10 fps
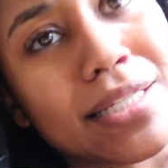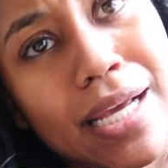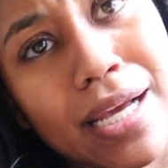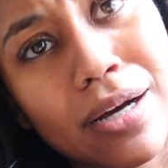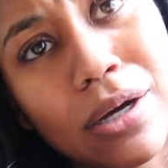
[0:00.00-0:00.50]

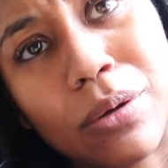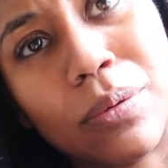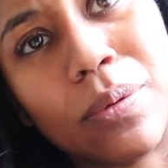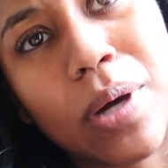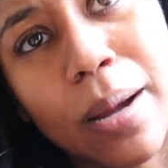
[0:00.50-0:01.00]
now
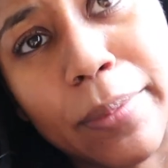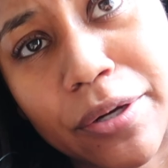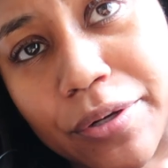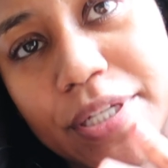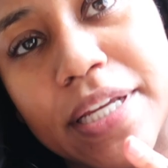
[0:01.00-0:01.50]
I'm
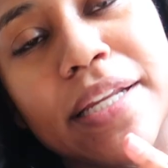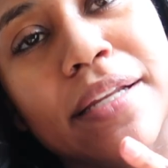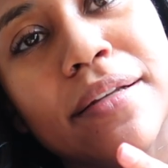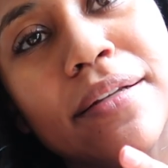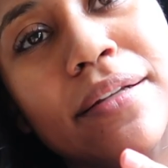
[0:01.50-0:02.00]
irritated.
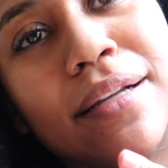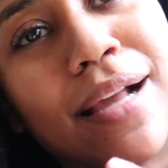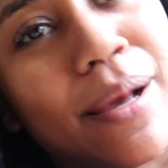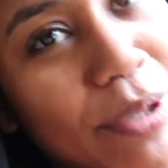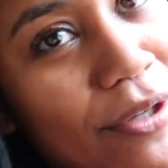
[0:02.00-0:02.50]

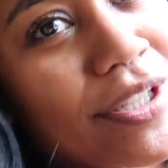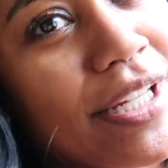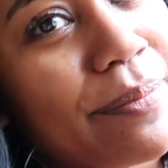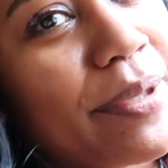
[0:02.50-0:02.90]
I'm irritated